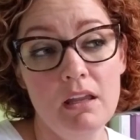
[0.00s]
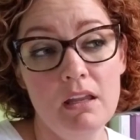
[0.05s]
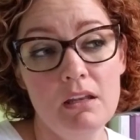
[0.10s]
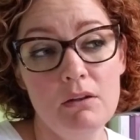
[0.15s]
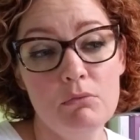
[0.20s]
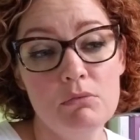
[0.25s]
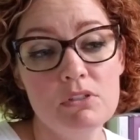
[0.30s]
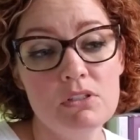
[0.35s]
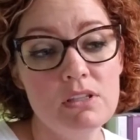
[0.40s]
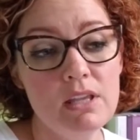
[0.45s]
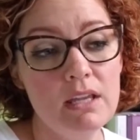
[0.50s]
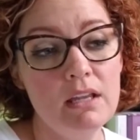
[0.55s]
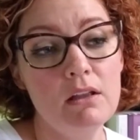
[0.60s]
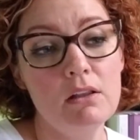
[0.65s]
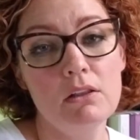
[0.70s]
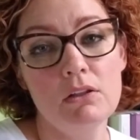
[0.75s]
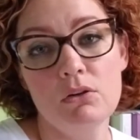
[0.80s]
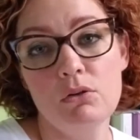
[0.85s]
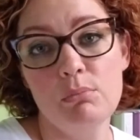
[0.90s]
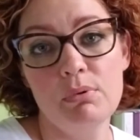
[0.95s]
and it was like
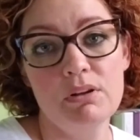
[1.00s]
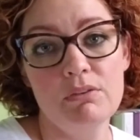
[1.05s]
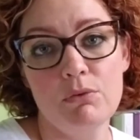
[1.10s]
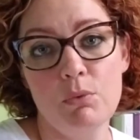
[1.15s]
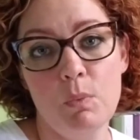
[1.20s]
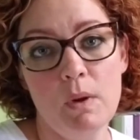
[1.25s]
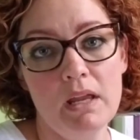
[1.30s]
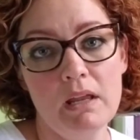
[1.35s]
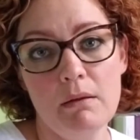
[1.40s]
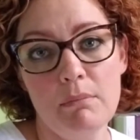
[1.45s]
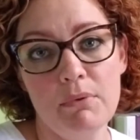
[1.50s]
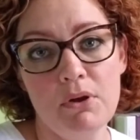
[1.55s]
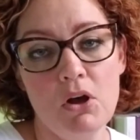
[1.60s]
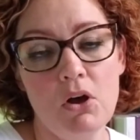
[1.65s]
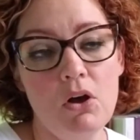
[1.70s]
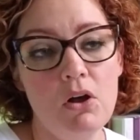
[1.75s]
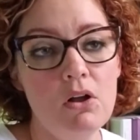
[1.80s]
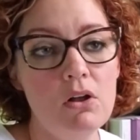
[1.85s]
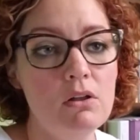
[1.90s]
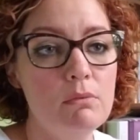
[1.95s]
a little bit of a wake-up
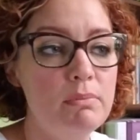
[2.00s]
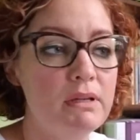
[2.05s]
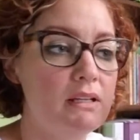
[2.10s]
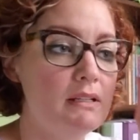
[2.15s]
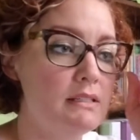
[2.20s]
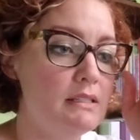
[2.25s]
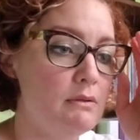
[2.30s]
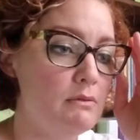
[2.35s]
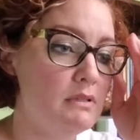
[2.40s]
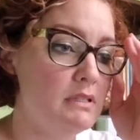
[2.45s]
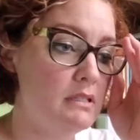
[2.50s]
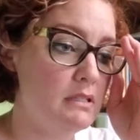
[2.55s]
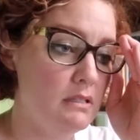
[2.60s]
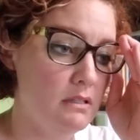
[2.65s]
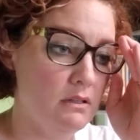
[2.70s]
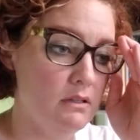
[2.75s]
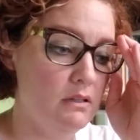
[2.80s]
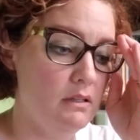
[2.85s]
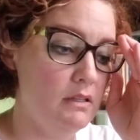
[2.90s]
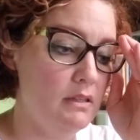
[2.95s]
call because I was
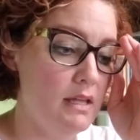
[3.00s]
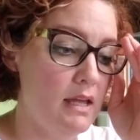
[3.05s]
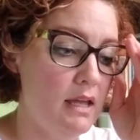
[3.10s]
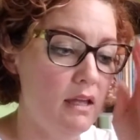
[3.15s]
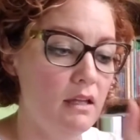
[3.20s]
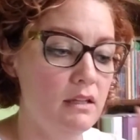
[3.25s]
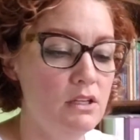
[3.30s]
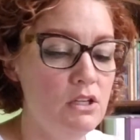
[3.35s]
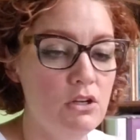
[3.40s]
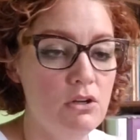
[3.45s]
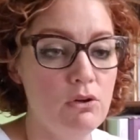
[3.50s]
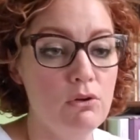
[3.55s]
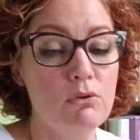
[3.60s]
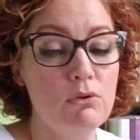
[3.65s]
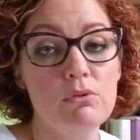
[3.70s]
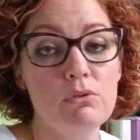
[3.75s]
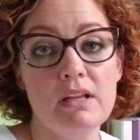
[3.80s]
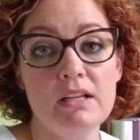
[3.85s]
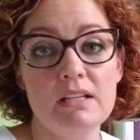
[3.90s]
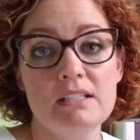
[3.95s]
still in that, you
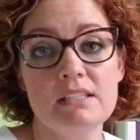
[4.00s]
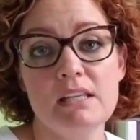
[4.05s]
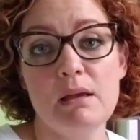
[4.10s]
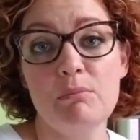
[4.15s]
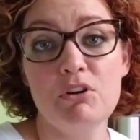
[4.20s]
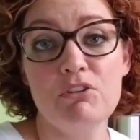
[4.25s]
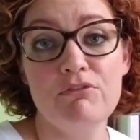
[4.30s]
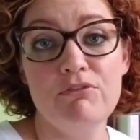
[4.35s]
know, like summer